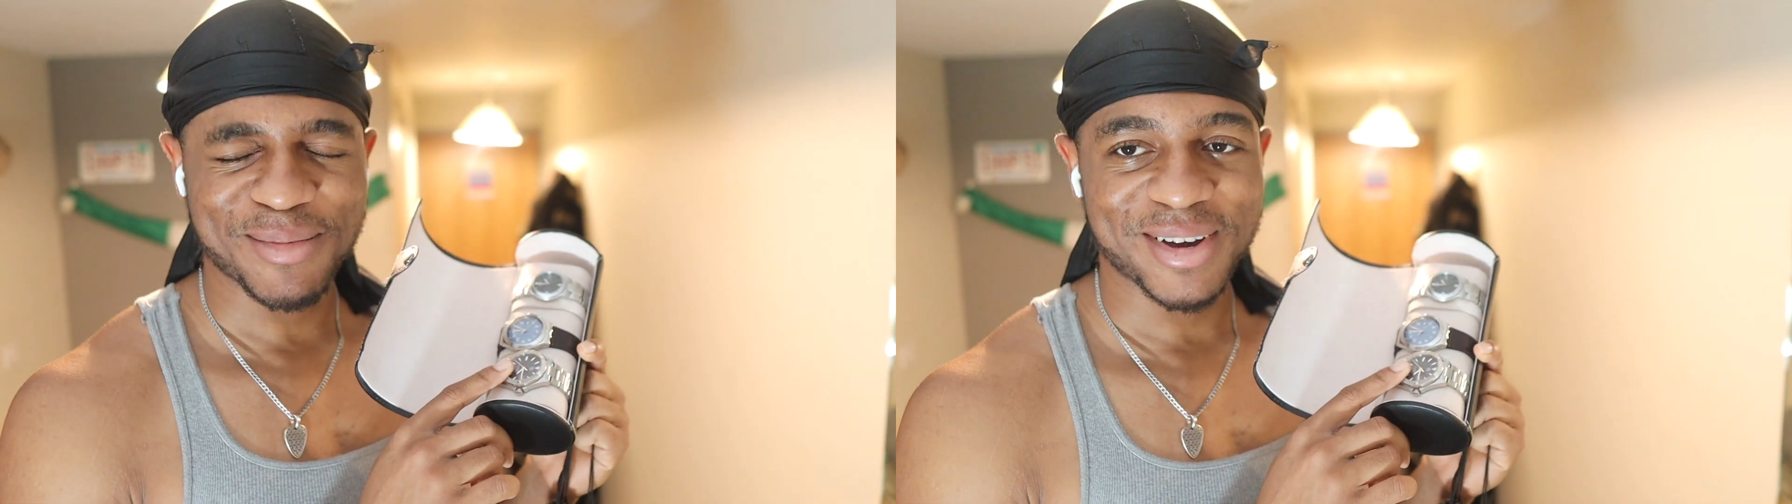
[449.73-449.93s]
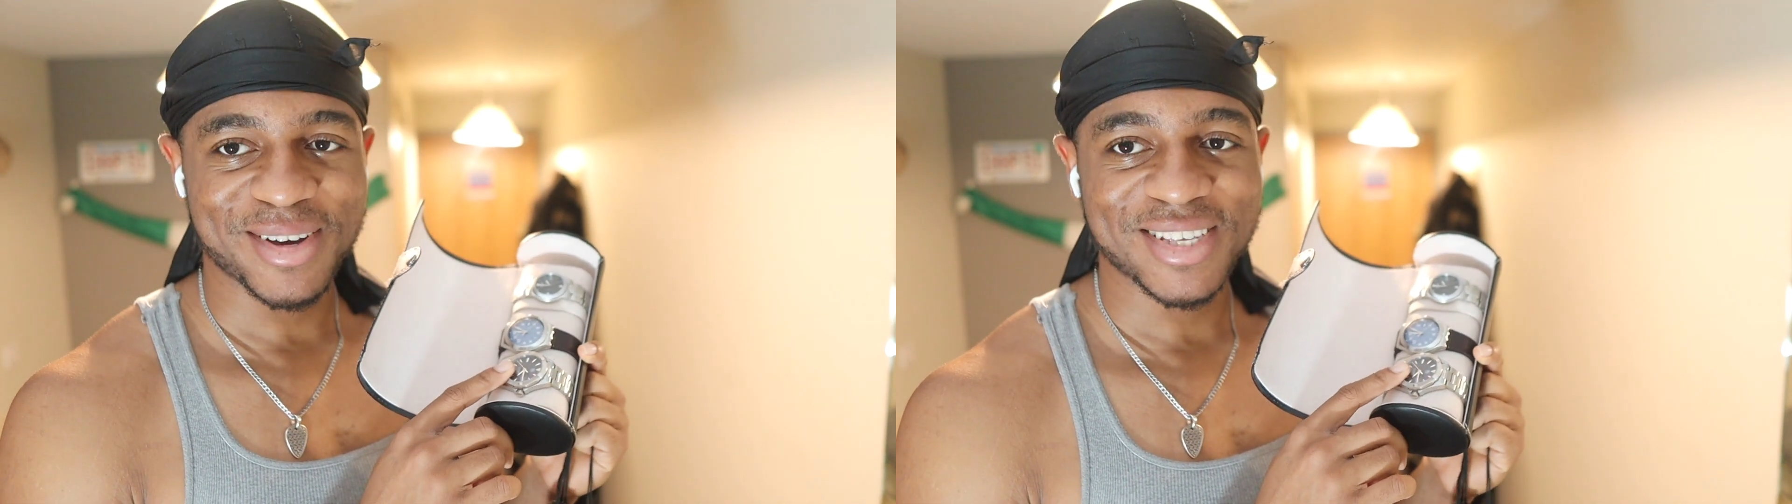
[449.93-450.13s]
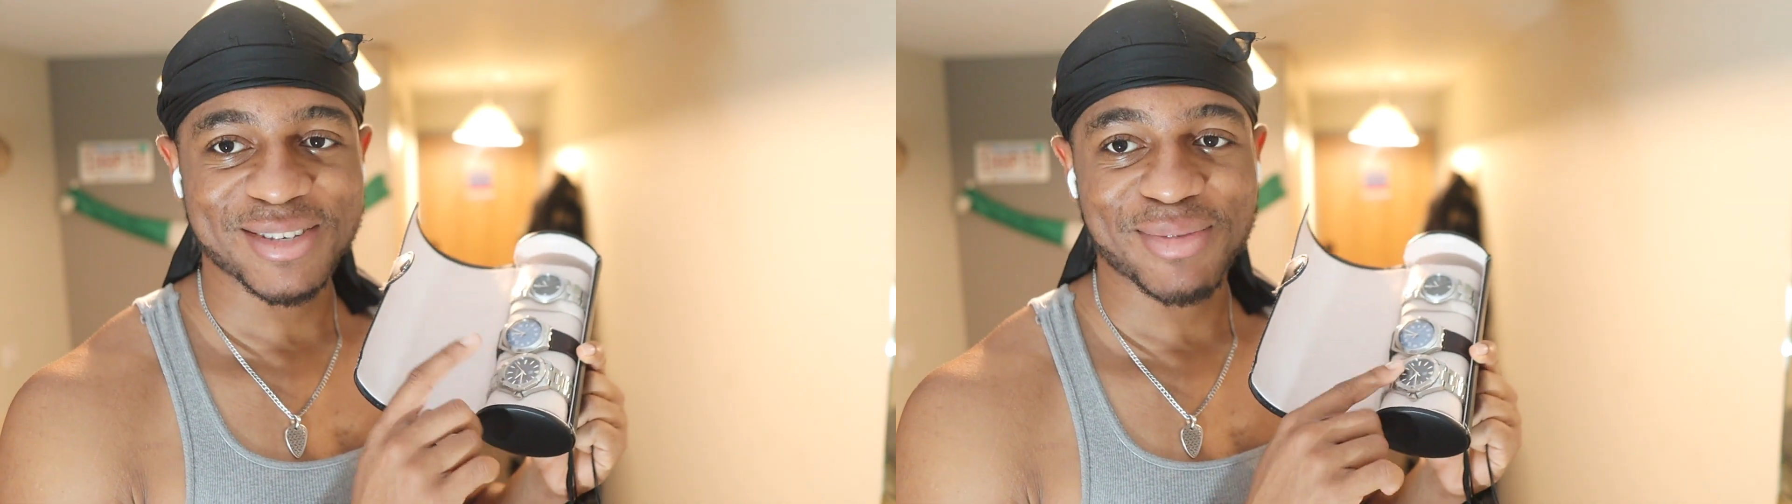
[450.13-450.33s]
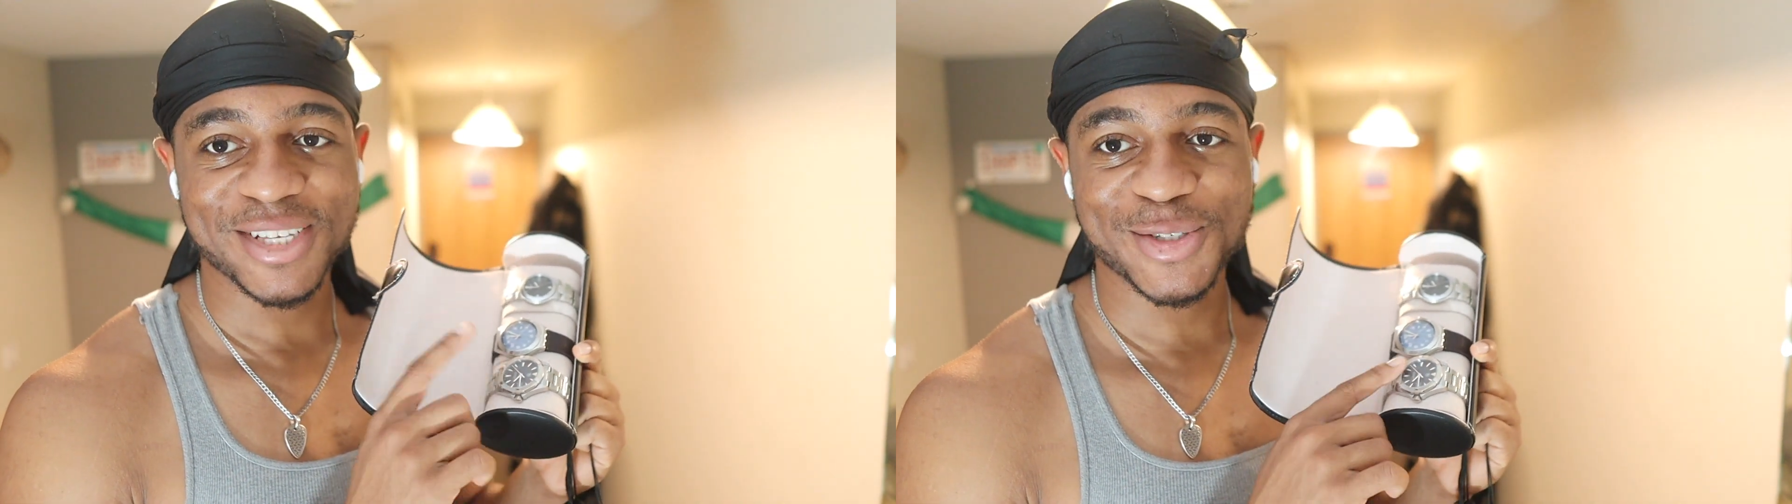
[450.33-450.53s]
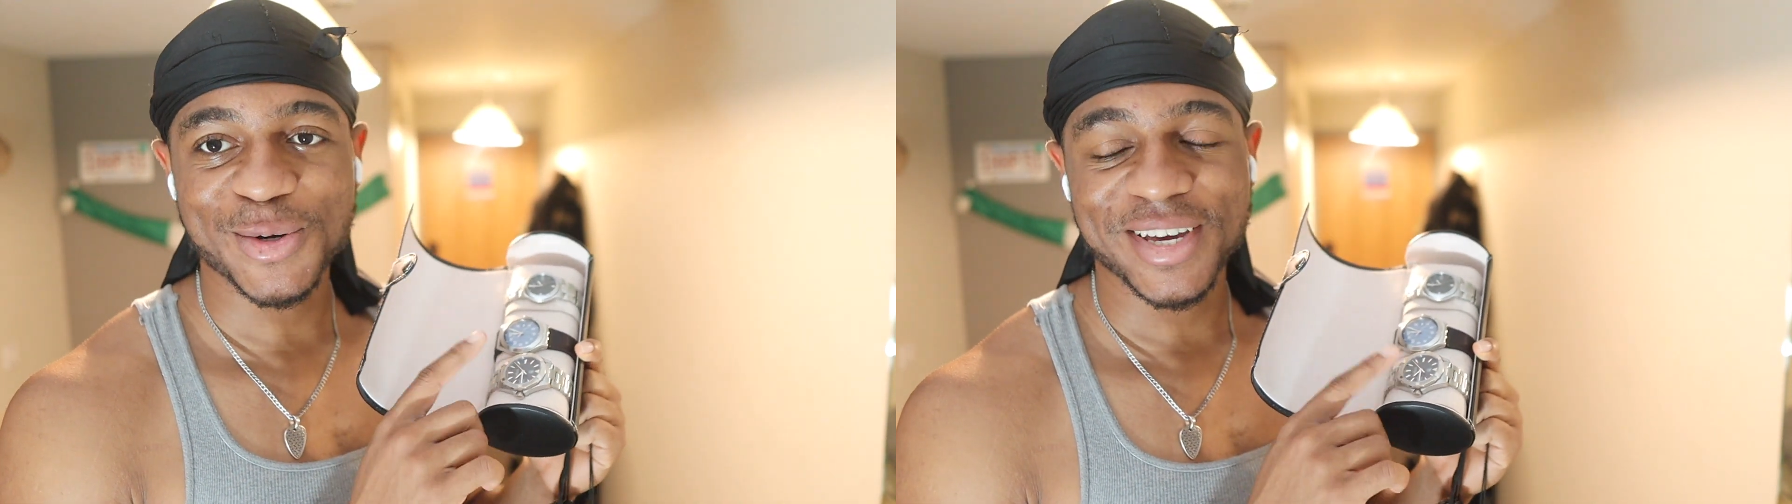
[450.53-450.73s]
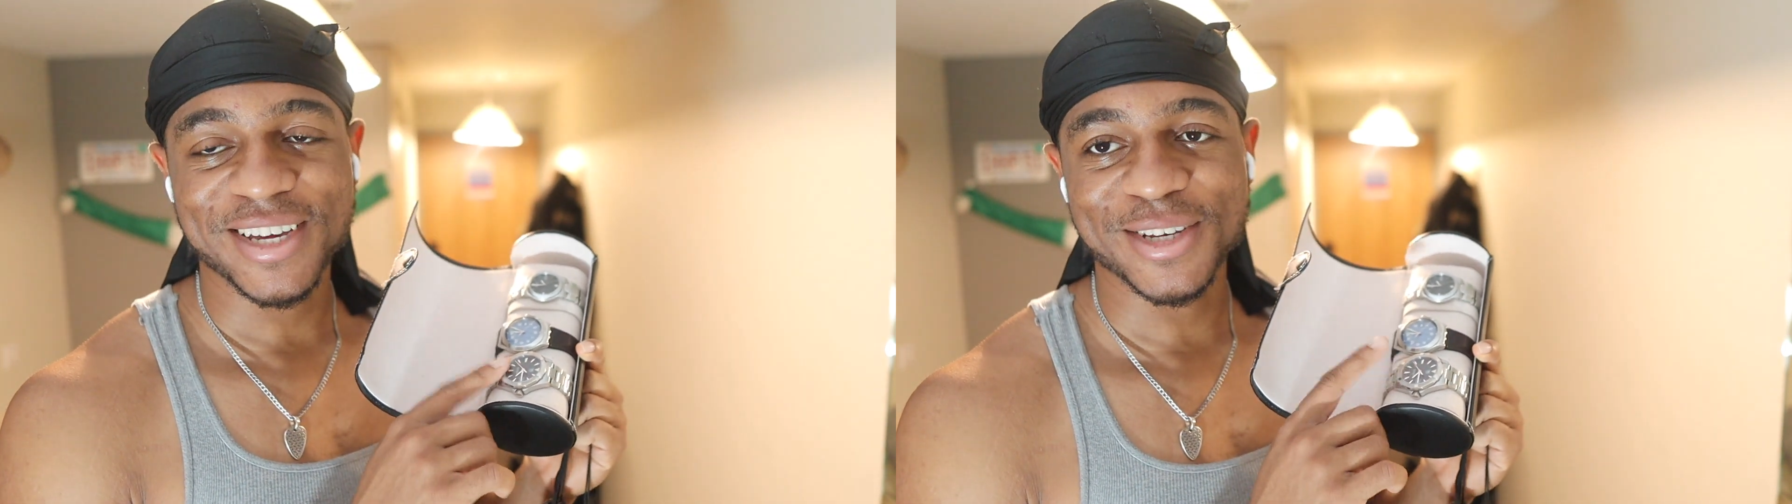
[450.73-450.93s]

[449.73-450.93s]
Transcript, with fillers: my, this is my joy